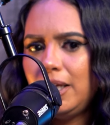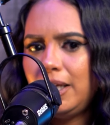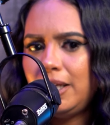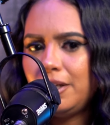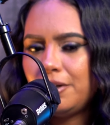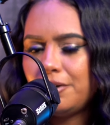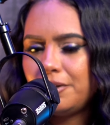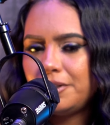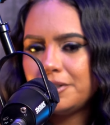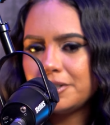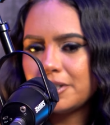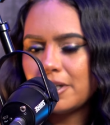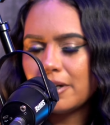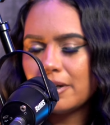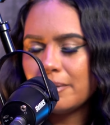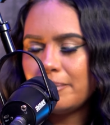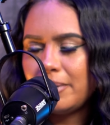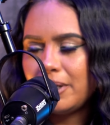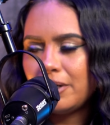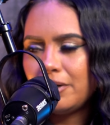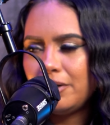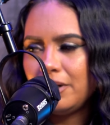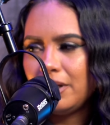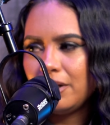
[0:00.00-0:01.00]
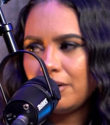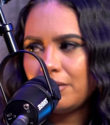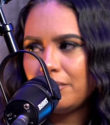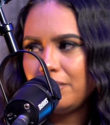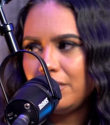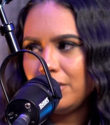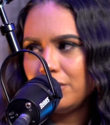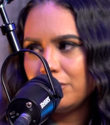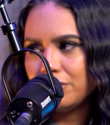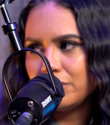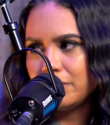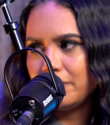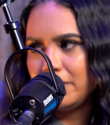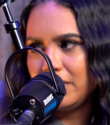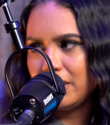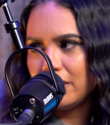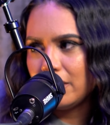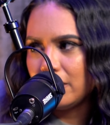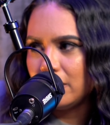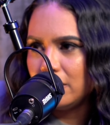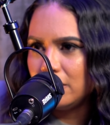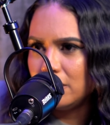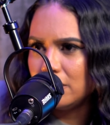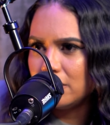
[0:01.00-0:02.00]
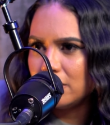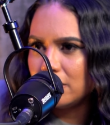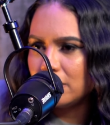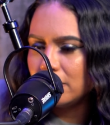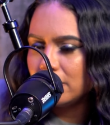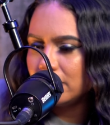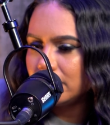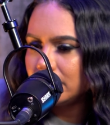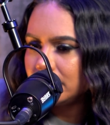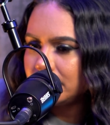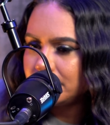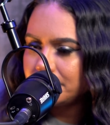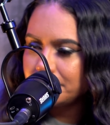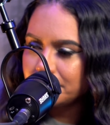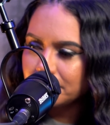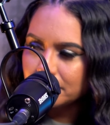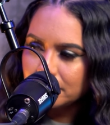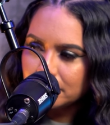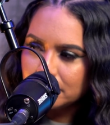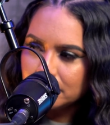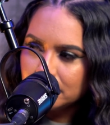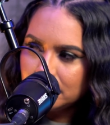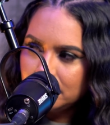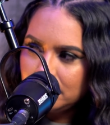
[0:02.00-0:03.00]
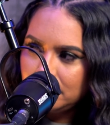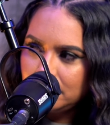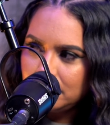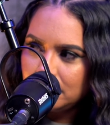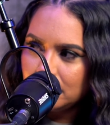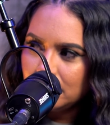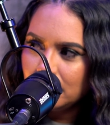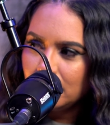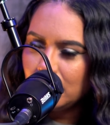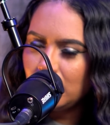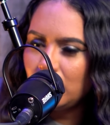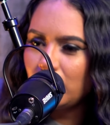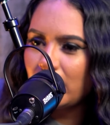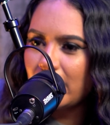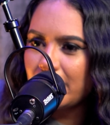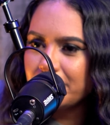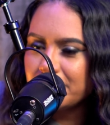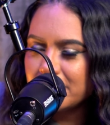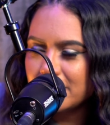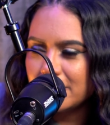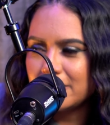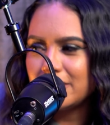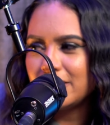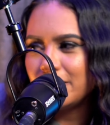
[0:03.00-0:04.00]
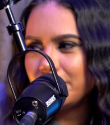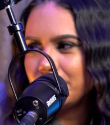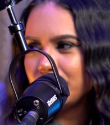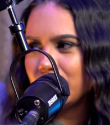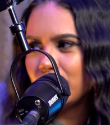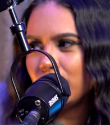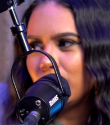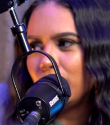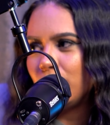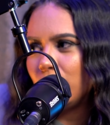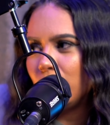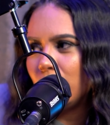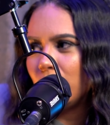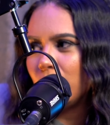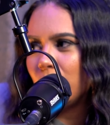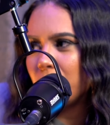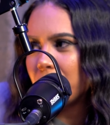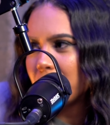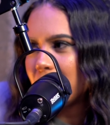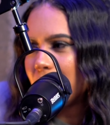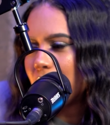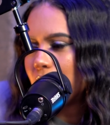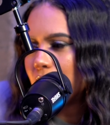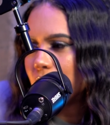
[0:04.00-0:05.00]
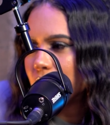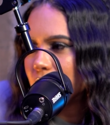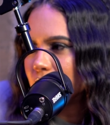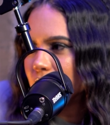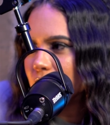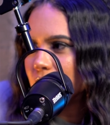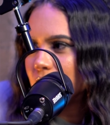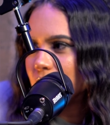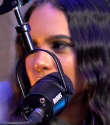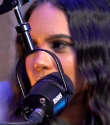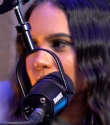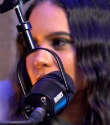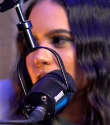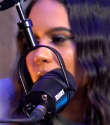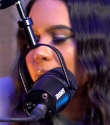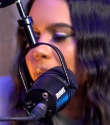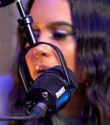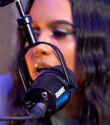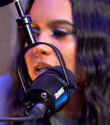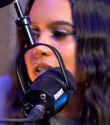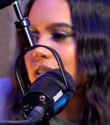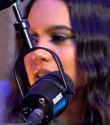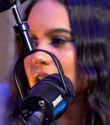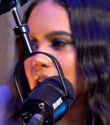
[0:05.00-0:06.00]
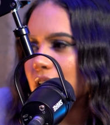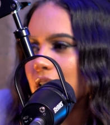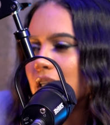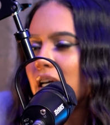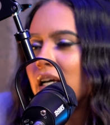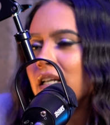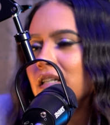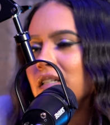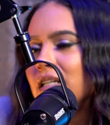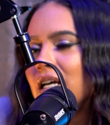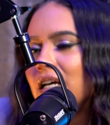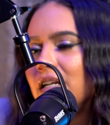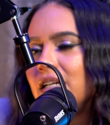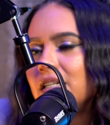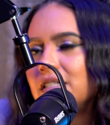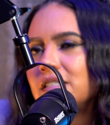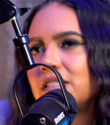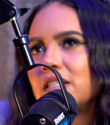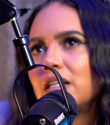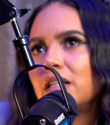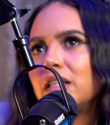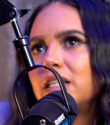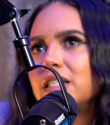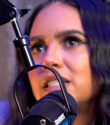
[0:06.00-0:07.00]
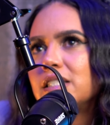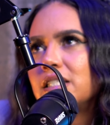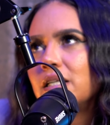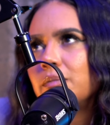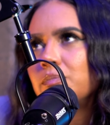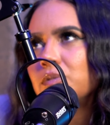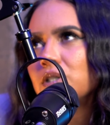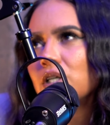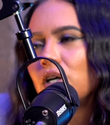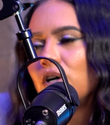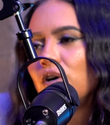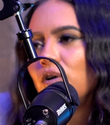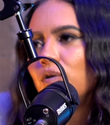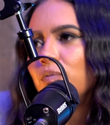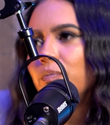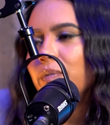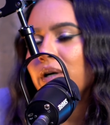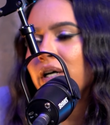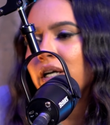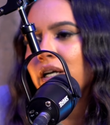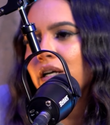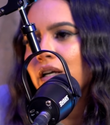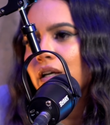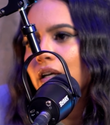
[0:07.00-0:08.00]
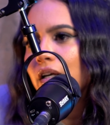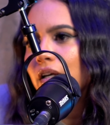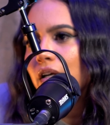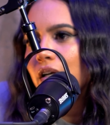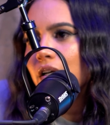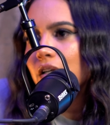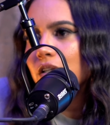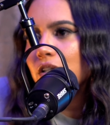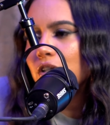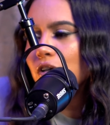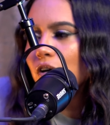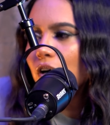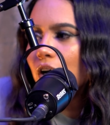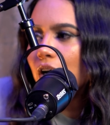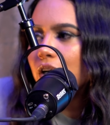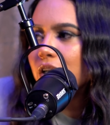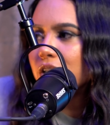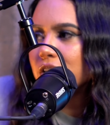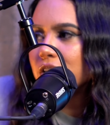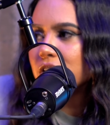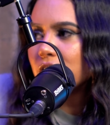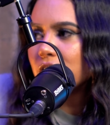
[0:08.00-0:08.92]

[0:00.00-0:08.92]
he couldn't talk about on interviews because you have to tiptoe around your person. Not necessarily tiptoe, but you're on a